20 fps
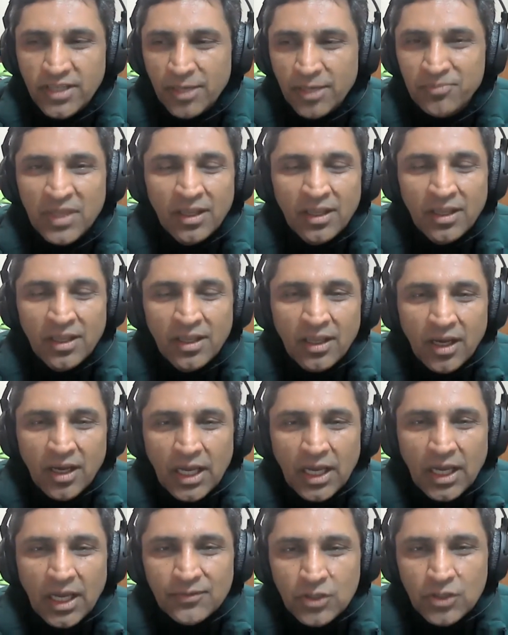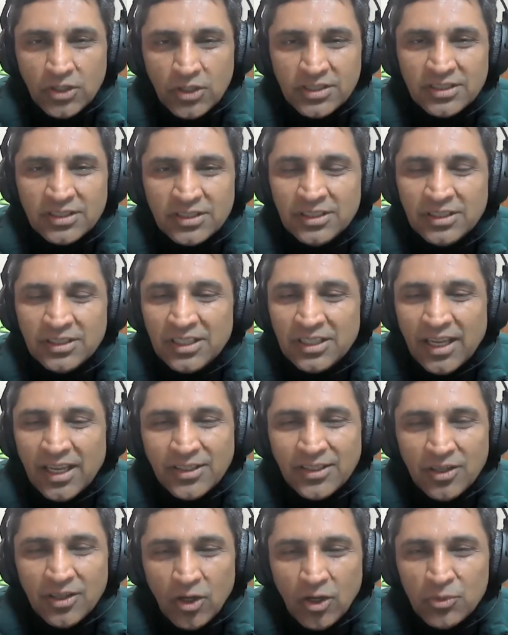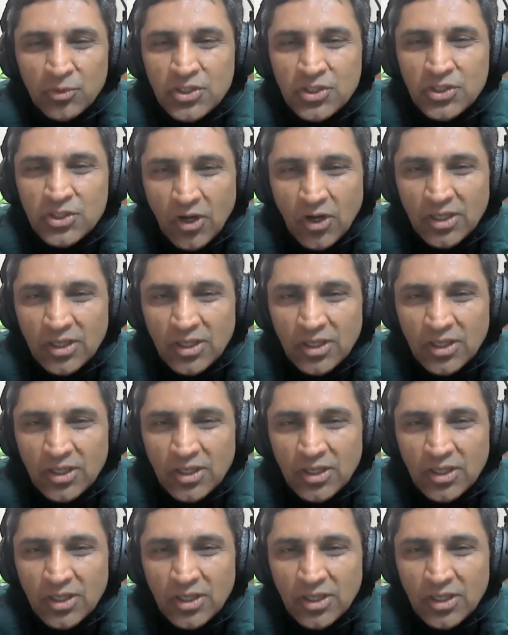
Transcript: I have taught at almost all